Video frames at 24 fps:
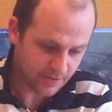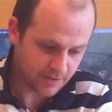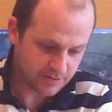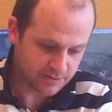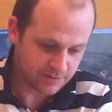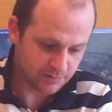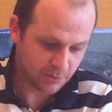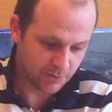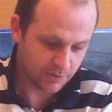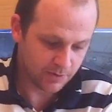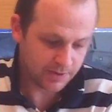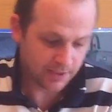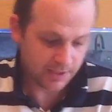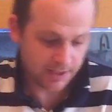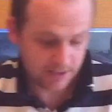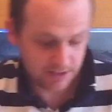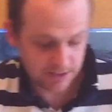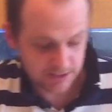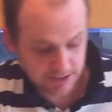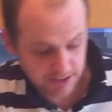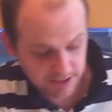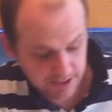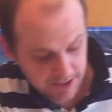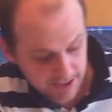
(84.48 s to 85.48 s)
Some more
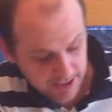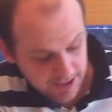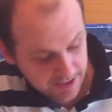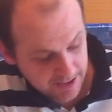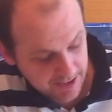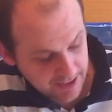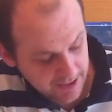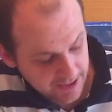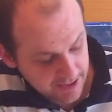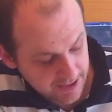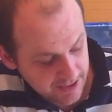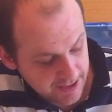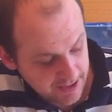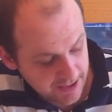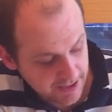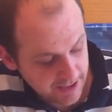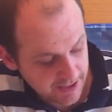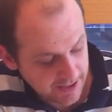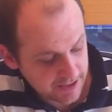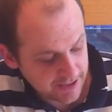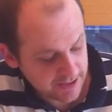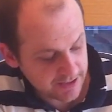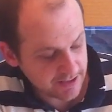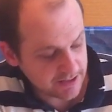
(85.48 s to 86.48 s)
Dainichi, and then here
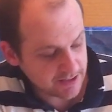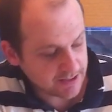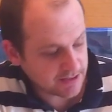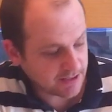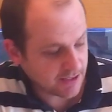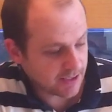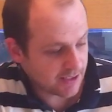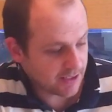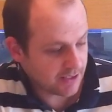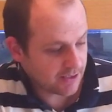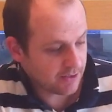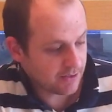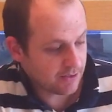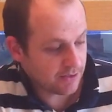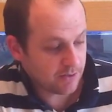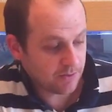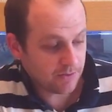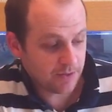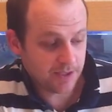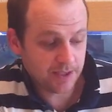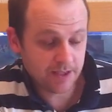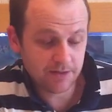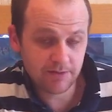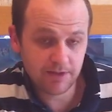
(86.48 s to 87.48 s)
is New
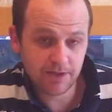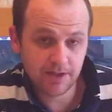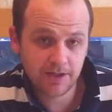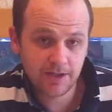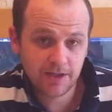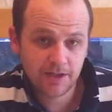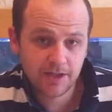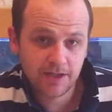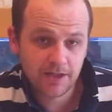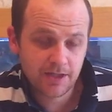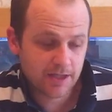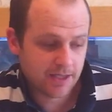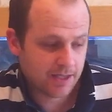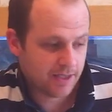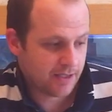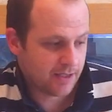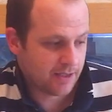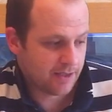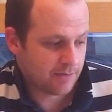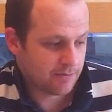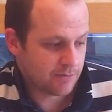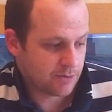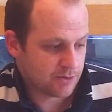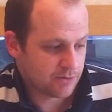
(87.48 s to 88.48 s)
Era.
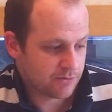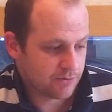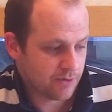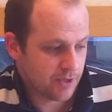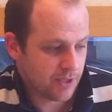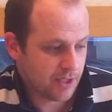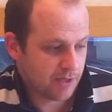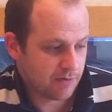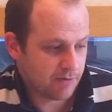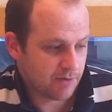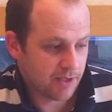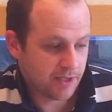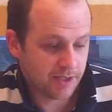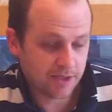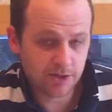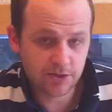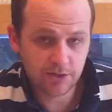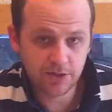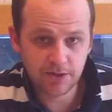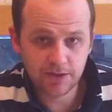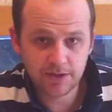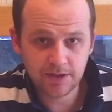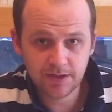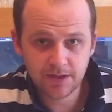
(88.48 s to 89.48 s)
It's really
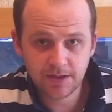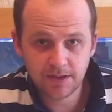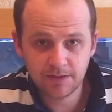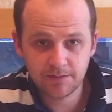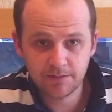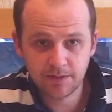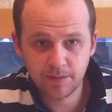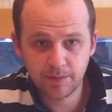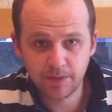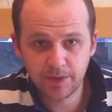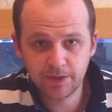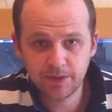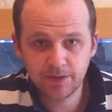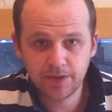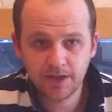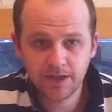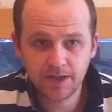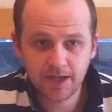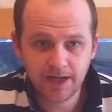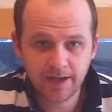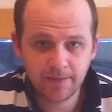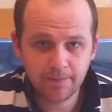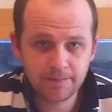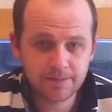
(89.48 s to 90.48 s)
good. The
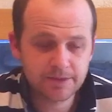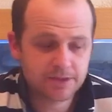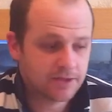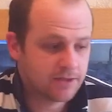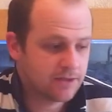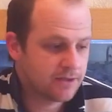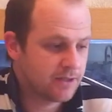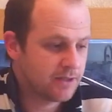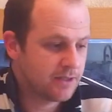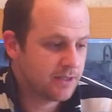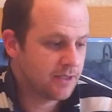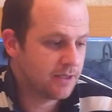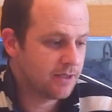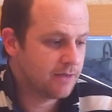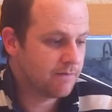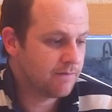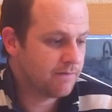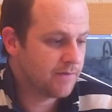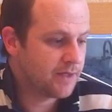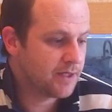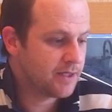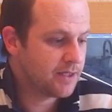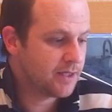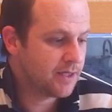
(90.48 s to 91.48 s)
Mbuna absolutely
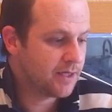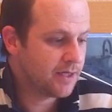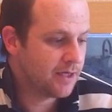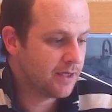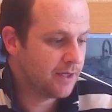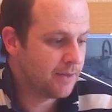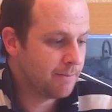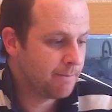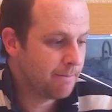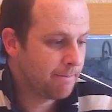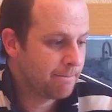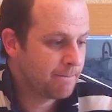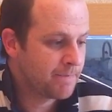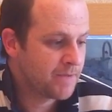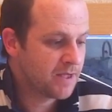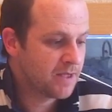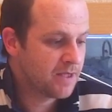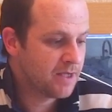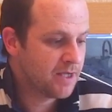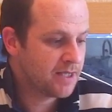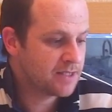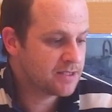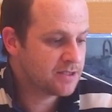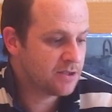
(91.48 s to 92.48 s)
love it.
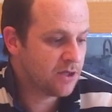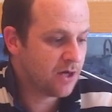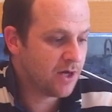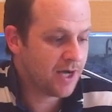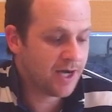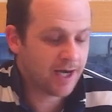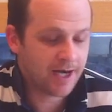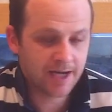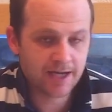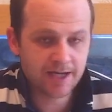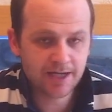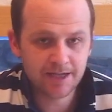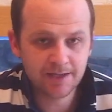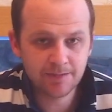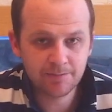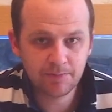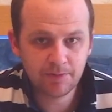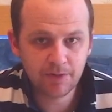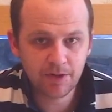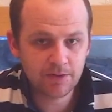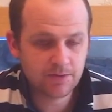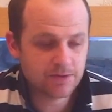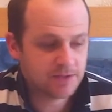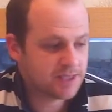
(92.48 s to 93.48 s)
It's not high in
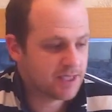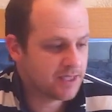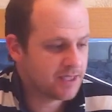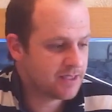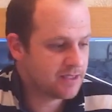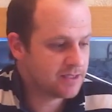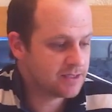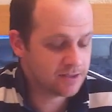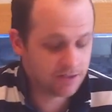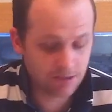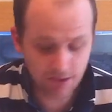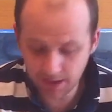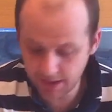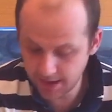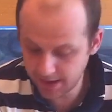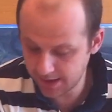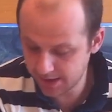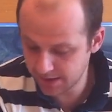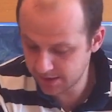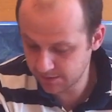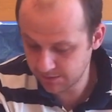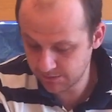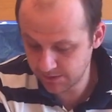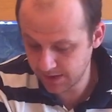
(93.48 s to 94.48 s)
proteins. None of
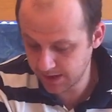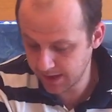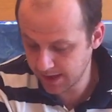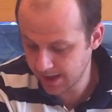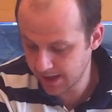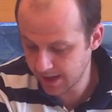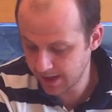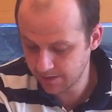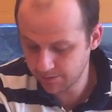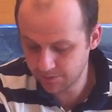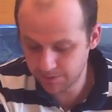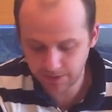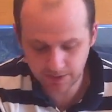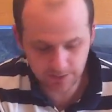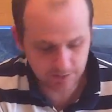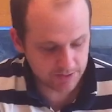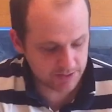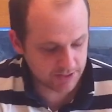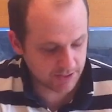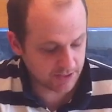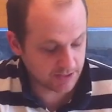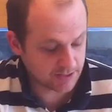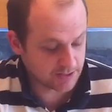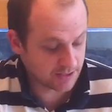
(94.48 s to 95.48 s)
these are really high in
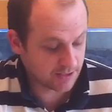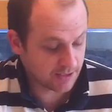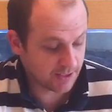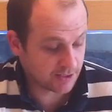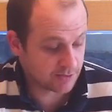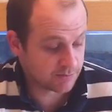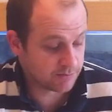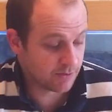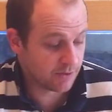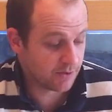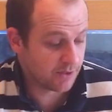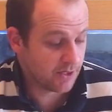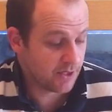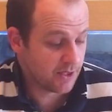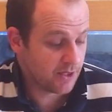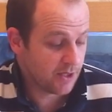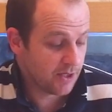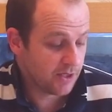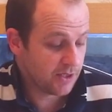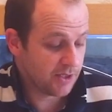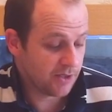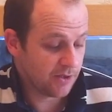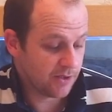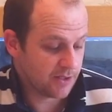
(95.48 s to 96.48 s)
proteins, and that's what
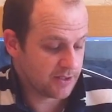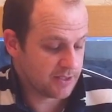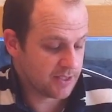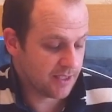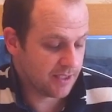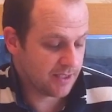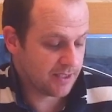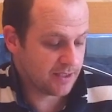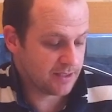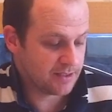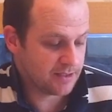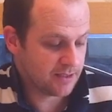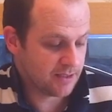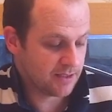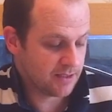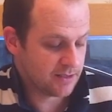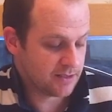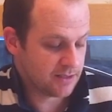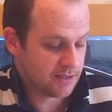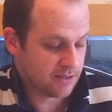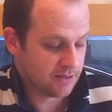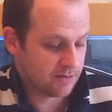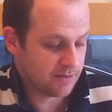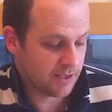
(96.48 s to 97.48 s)
you got to take into
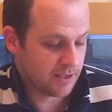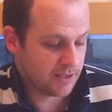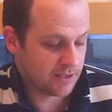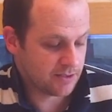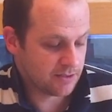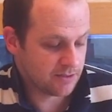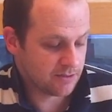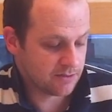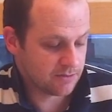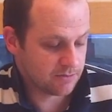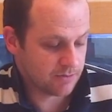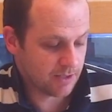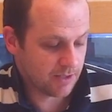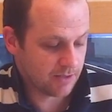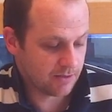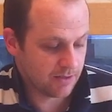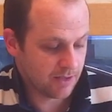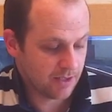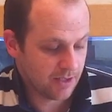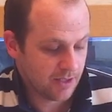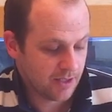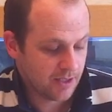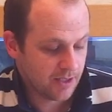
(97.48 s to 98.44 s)
consideration as well.